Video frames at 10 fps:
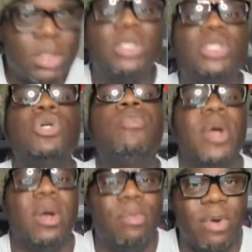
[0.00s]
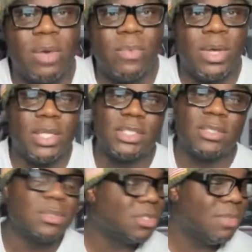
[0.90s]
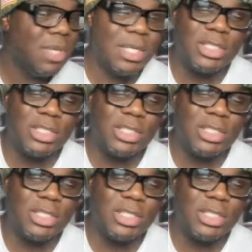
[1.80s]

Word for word: Two pair of bread ones. Man,